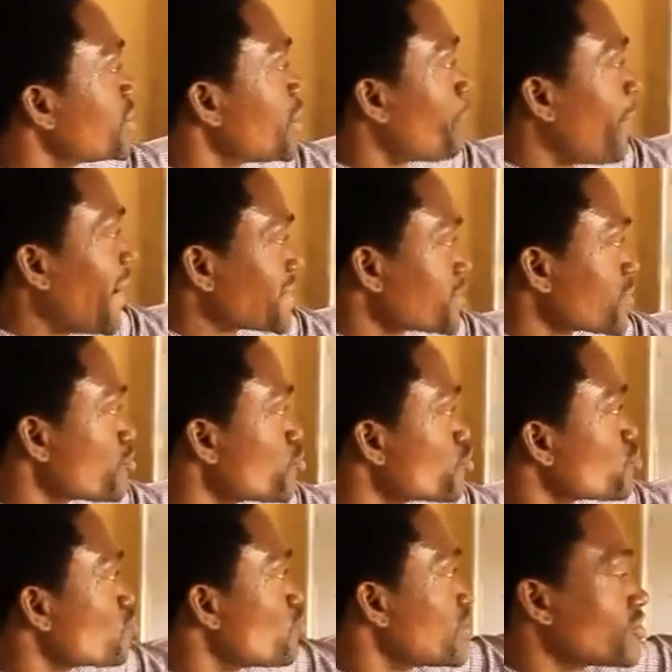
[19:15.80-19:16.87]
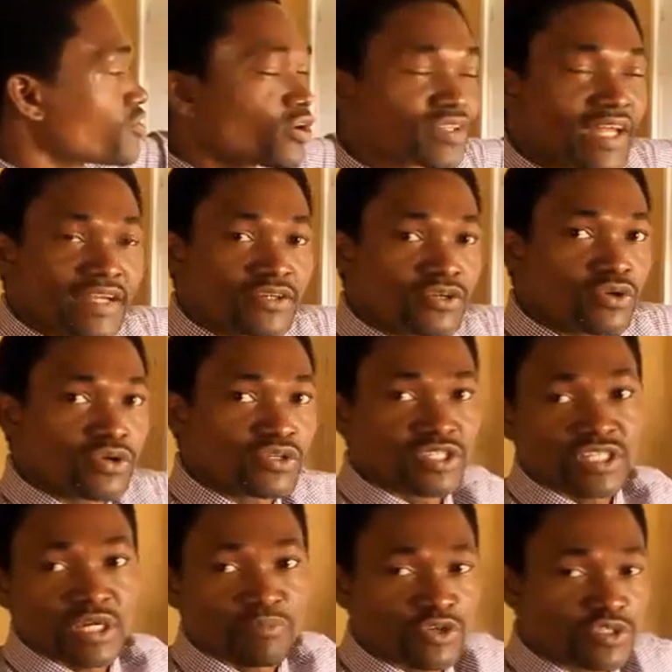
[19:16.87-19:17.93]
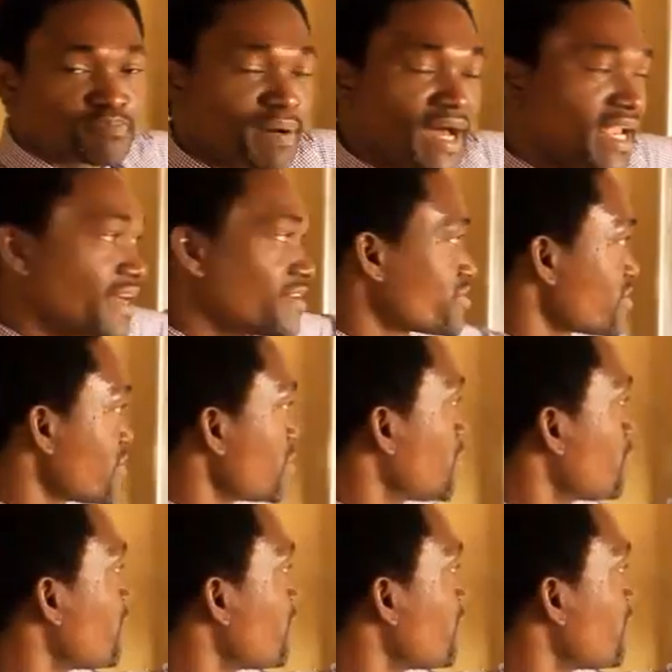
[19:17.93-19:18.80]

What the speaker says: the particles with the total nucleus, they must balance.